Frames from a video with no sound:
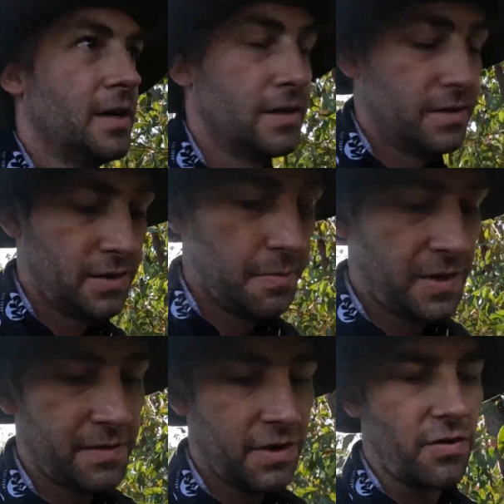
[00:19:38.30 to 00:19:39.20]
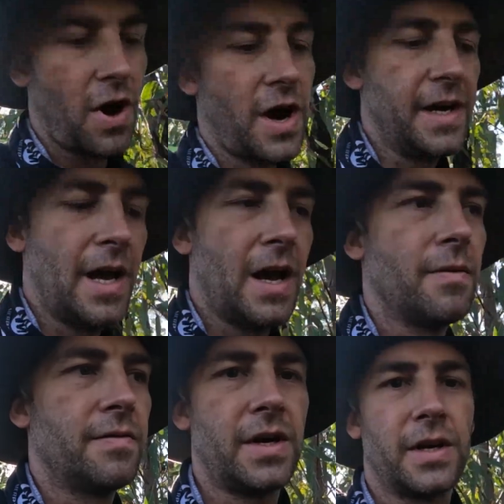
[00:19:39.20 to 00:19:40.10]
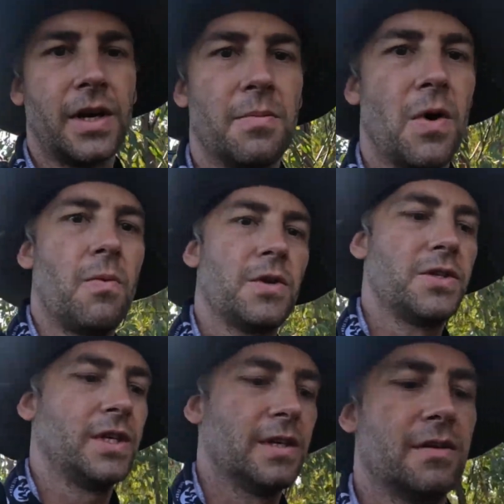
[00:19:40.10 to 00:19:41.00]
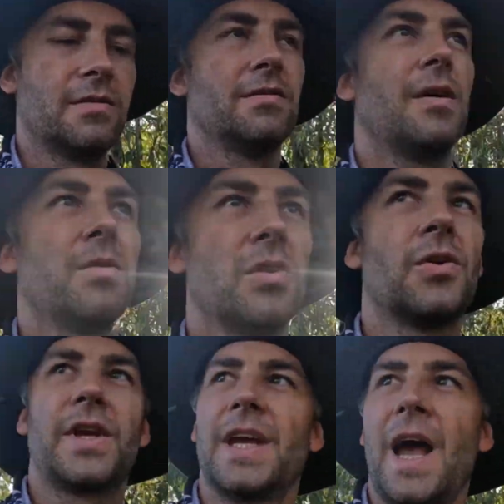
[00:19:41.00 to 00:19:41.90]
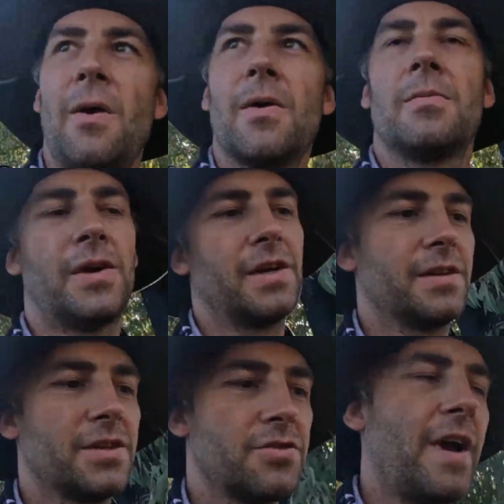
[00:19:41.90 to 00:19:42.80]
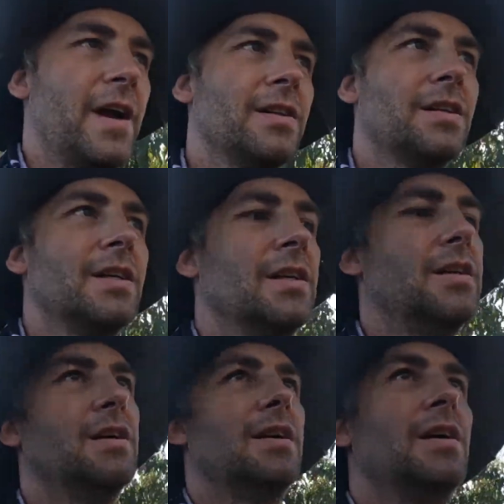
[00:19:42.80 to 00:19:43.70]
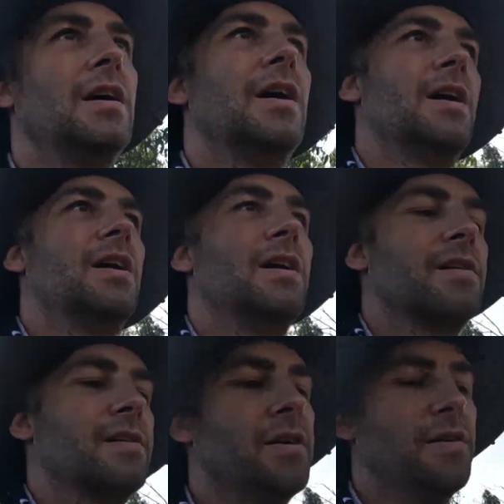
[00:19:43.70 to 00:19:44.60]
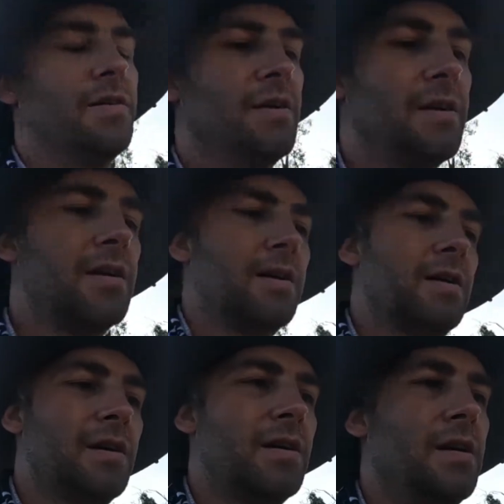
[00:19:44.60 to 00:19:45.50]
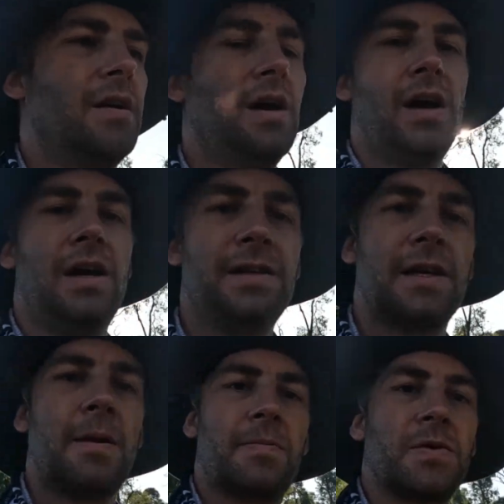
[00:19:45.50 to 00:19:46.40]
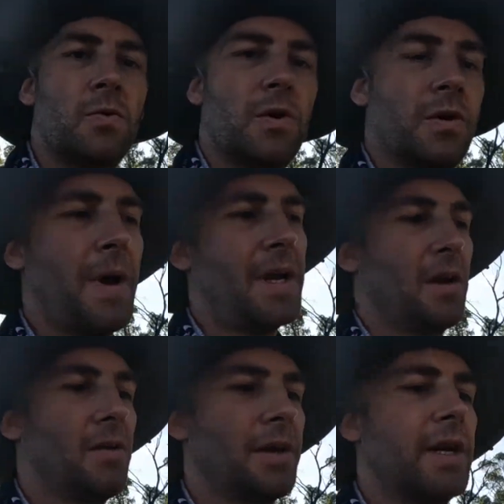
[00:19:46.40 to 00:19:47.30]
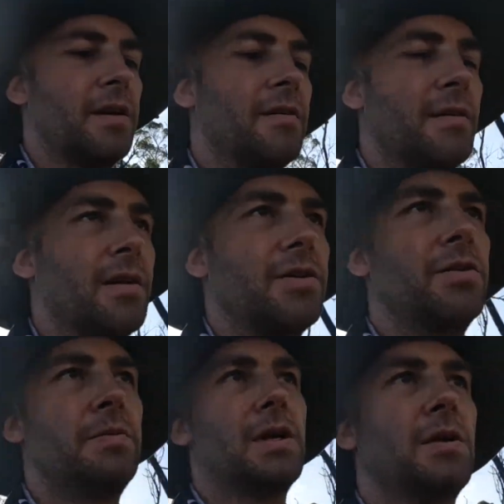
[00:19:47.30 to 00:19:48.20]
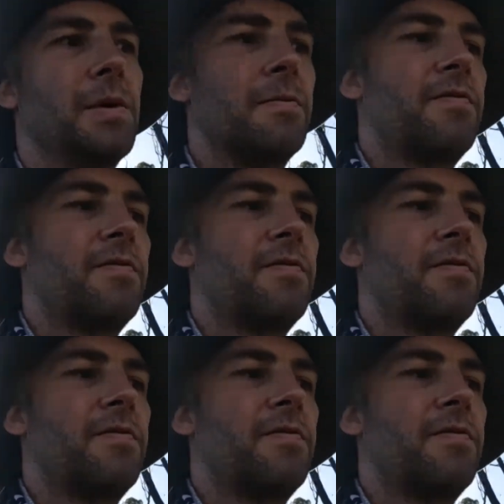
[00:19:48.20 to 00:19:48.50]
It's just a bit of a grind now. Finally, I'm not watching, I'm not looking out, I'm looking at the trail. So at least I get to walk back along it, and I should be a little bit